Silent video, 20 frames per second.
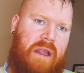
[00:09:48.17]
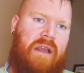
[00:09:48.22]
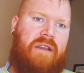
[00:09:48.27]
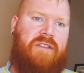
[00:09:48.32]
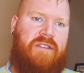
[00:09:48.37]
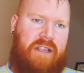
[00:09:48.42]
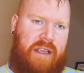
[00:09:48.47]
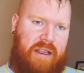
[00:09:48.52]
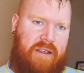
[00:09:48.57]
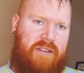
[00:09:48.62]
a
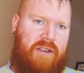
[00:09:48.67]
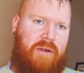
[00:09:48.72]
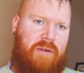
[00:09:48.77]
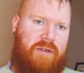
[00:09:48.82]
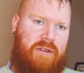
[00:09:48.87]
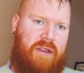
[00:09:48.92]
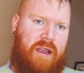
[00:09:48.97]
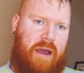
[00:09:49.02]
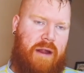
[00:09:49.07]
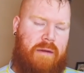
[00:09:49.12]
6 out
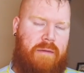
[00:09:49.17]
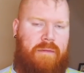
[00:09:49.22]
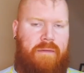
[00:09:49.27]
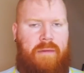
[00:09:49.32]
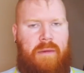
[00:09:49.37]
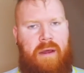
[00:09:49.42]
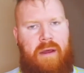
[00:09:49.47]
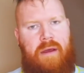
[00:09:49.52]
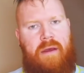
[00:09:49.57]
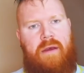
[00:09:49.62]
of 10.
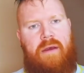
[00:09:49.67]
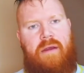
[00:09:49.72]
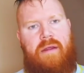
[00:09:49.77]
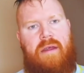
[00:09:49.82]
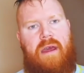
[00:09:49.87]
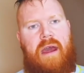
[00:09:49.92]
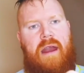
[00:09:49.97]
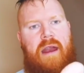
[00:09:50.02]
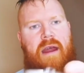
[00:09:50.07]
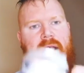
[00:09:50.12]

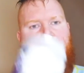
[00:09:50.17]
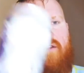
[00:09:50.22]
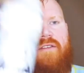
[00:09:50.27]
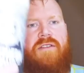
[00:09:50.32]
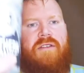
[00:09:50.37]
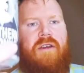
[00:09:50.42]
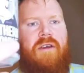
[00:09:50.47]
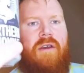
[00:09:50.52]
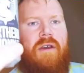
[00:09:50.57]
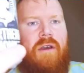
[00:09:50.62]
There it
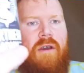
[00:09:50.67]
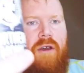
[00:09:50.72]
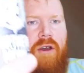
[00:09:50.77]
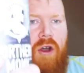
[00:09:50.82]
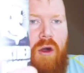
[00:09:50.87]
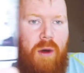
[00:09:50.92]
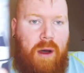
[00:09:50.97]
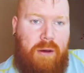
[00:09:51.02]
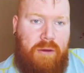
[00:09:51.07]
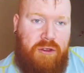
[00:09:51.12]
is.
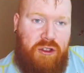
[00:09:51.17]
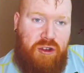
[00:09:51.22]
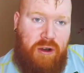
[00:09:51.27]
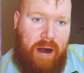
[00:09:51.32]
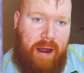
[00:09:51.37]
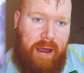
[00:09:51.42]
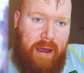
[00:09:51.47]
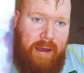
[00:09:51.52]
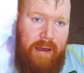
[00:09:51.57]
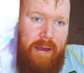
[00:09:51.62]
Go out and
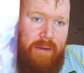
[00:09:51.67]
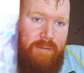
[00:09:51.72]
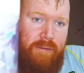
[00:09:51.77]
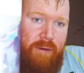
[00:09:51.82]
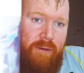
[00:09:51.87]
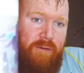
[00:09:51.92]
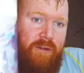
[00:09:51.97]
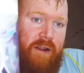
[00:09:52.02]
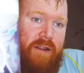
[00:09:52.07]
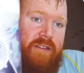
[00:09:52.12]
try it if
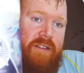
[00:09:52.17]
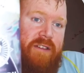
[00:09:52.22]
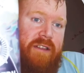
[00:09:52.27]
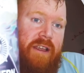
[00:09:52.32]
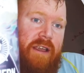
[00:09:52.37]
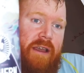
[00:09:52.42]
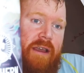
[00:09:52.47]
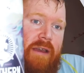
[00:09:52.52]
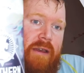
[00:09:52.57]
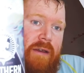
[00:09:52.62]
you
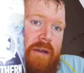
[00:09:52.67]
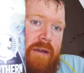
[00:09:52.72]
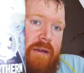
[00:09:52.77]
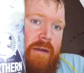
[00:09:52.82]
fancy...